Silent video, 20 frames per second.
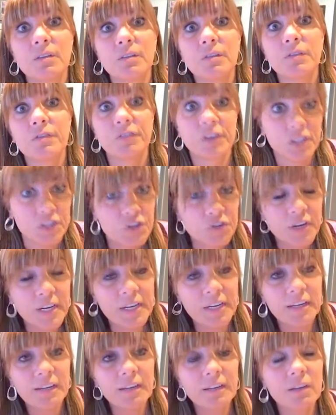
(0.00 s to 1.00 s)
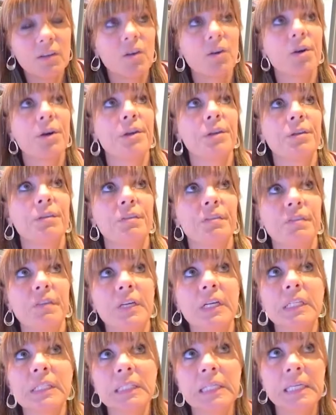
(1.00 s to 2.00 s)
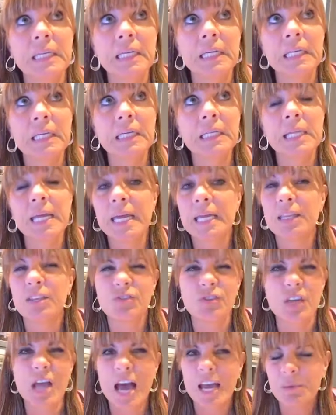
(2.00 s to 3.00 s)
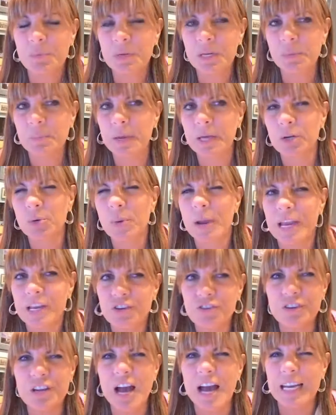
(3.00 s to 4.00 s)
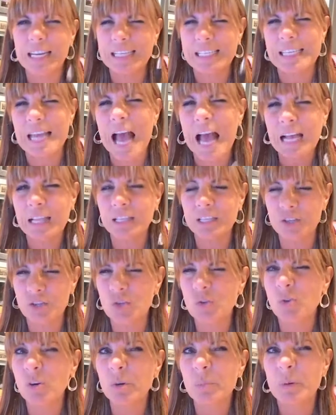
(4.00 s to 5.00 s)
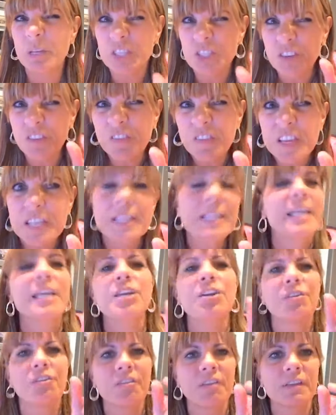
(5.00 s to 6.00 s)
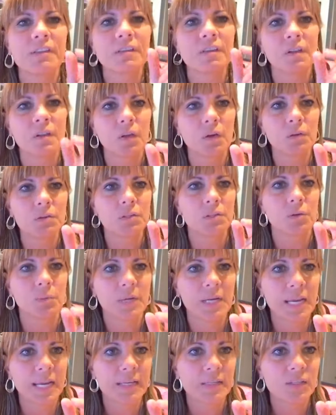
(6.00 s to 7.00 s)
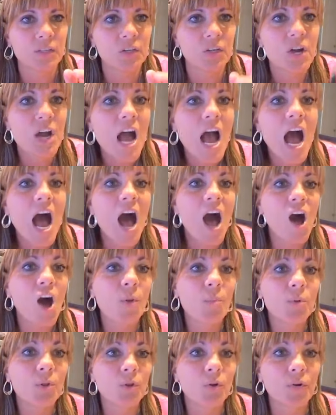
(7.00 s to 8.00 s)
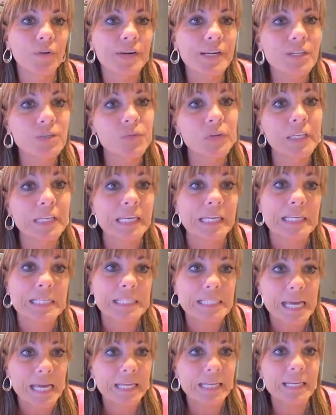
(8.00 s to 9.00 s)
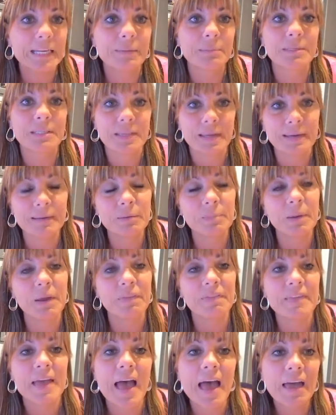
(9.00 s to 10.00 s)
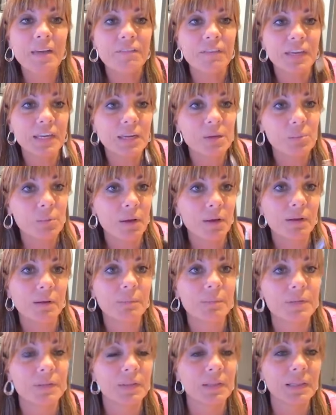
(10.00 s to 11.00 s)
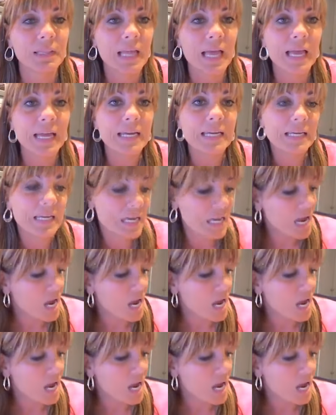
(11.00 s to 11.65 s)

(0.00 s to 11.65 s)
frustrated? Are you feeling like there's got to be a better way and you're not exactly sure, but you feel like you're this close to an answer? Um, Gloria is really excited. I'm psyched about that. Vicki, welcome to the line.